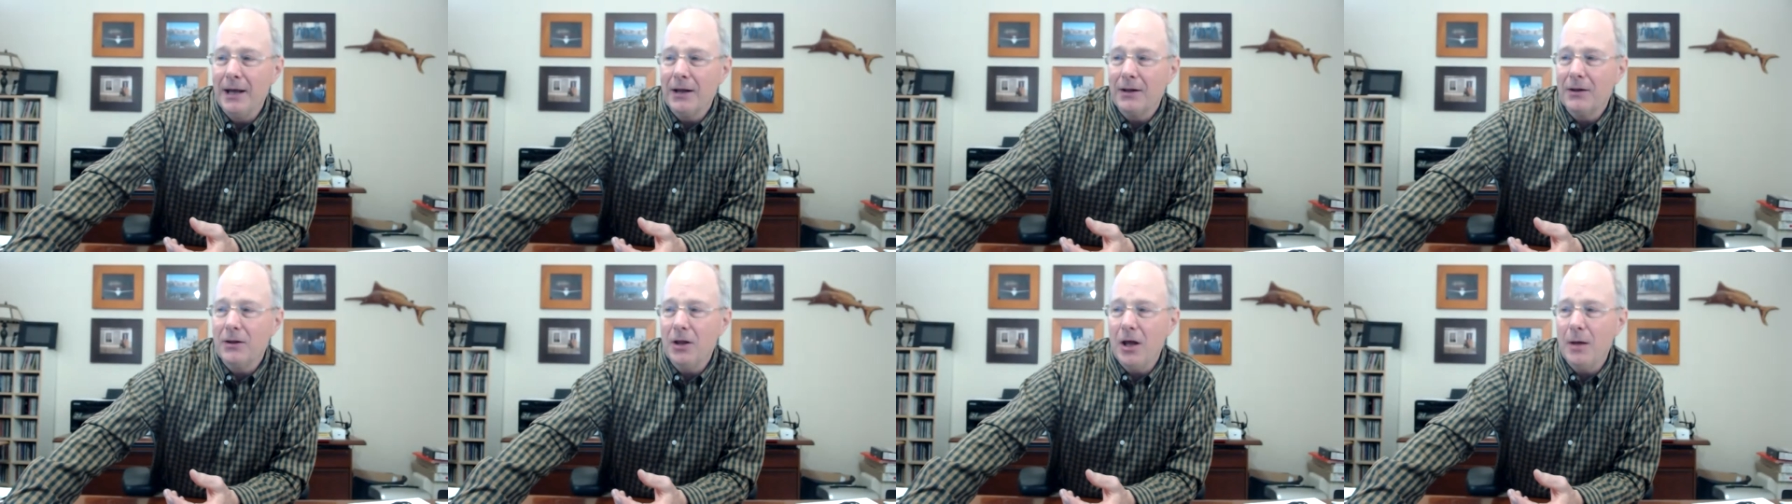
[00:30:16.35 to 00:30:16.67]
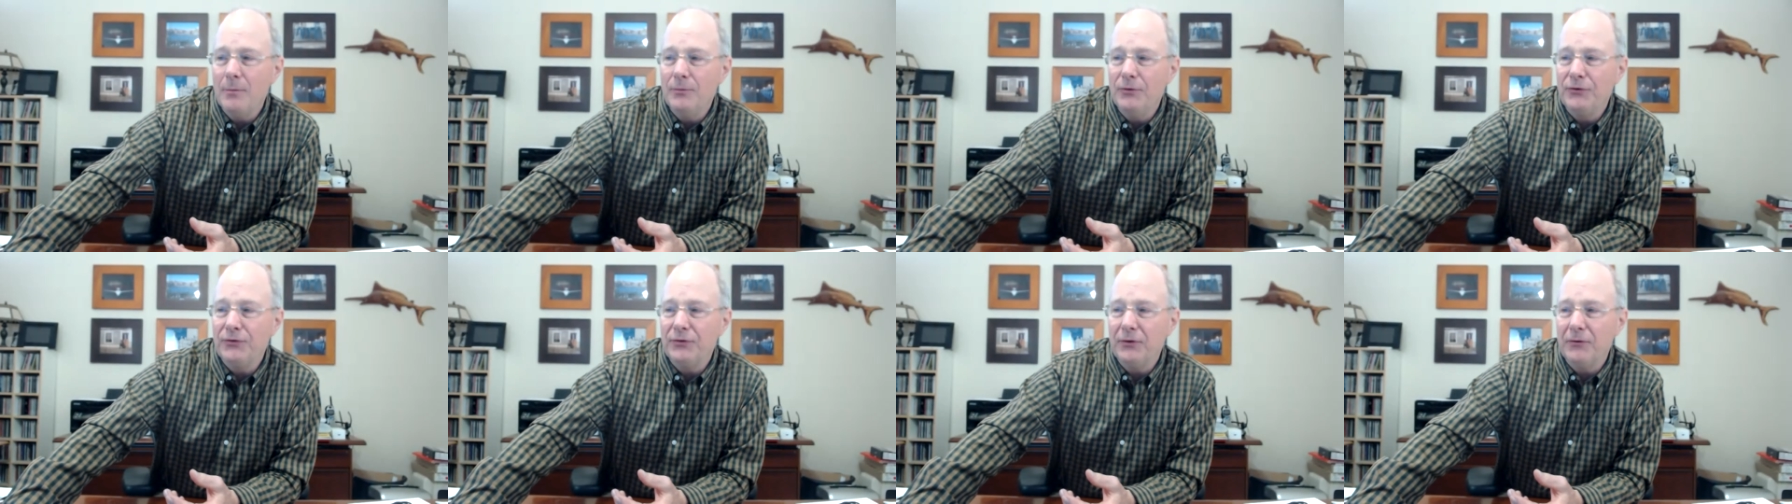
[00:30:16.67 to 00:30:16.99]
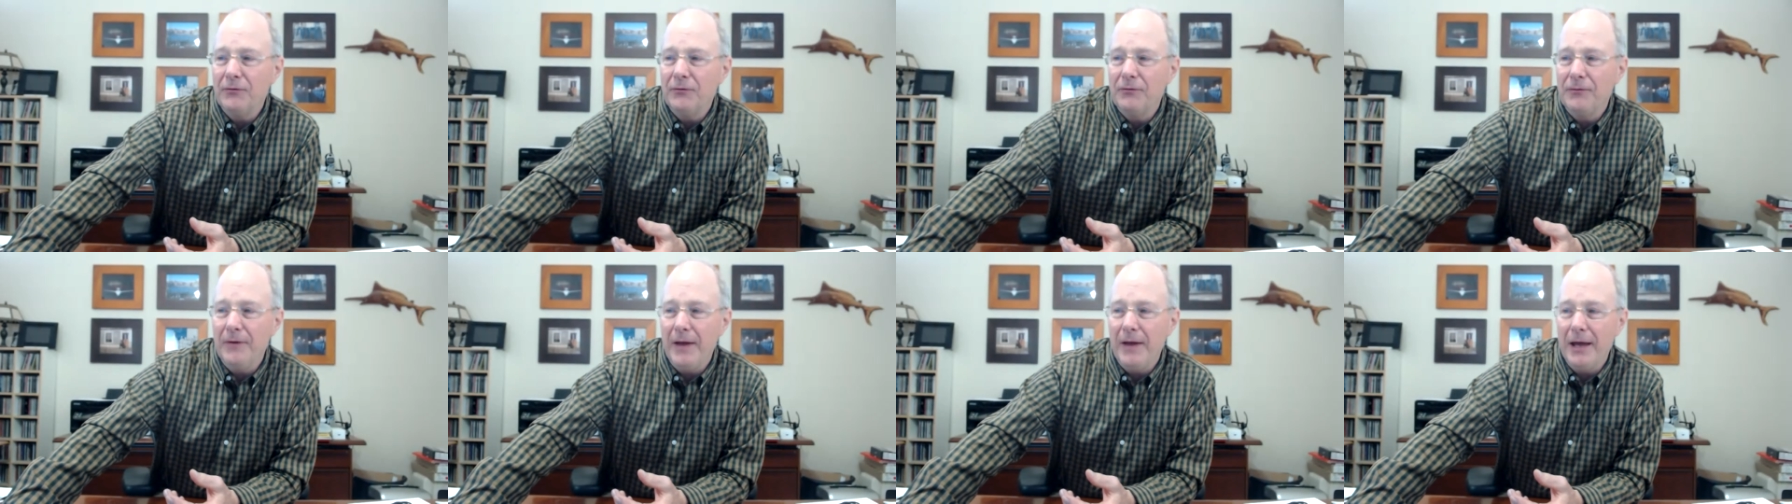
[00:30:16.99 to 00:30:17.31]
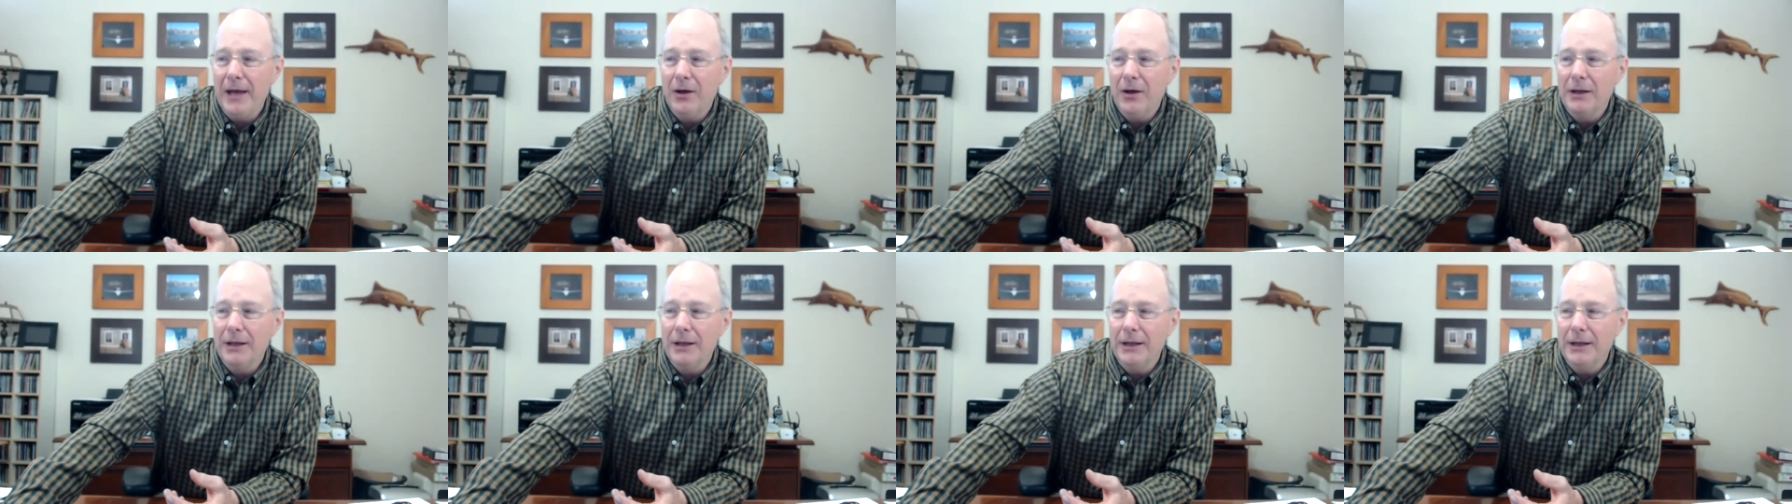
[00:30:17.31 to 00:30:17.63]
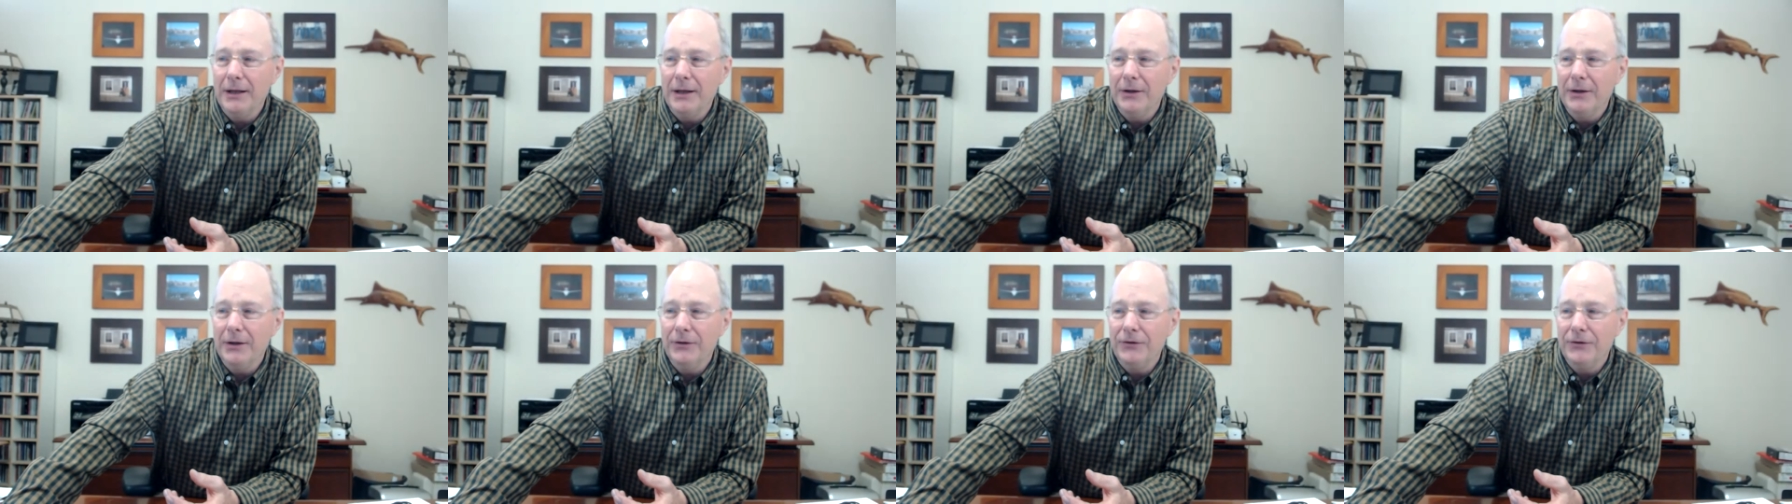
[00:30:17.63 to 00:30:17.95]
clubs fail
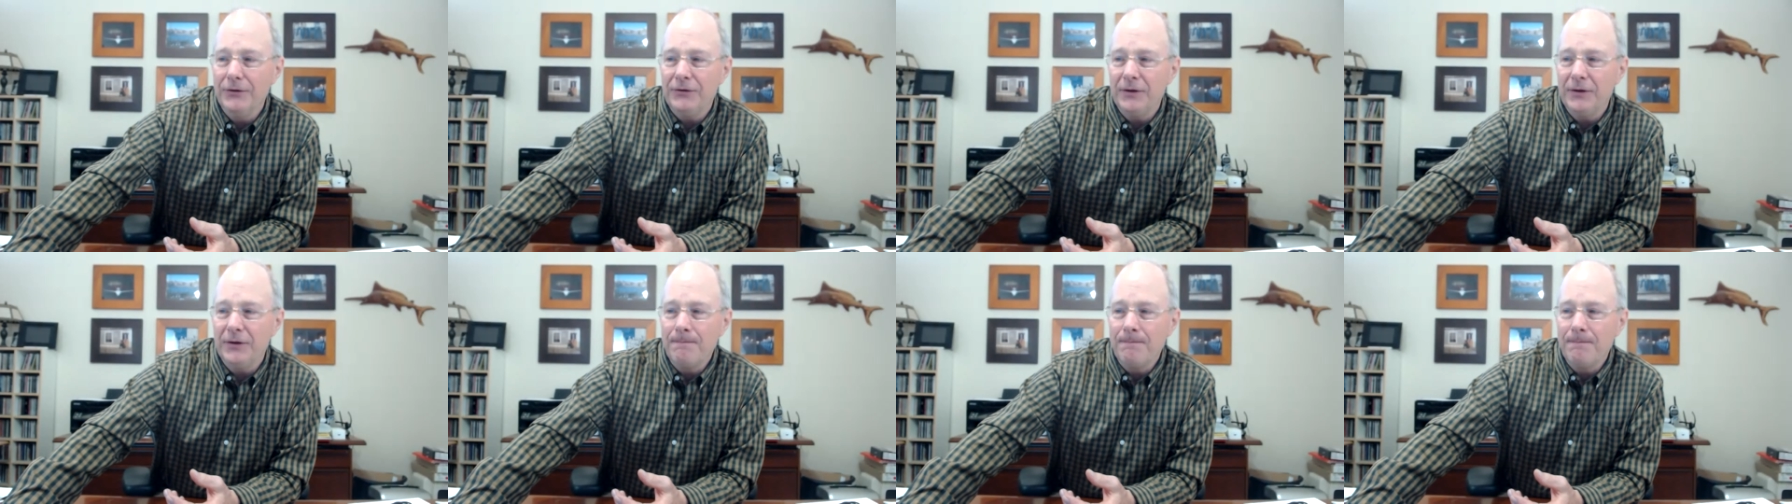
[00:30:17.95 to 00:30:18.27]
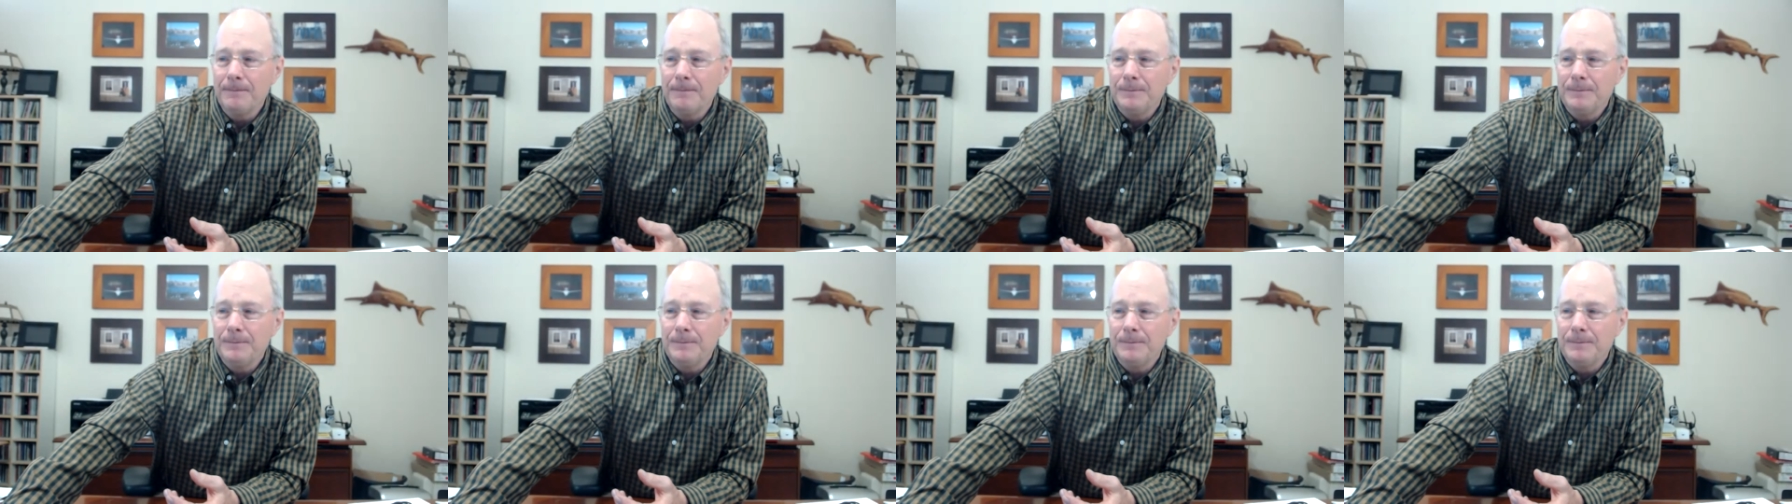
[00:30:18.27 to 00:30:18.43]
is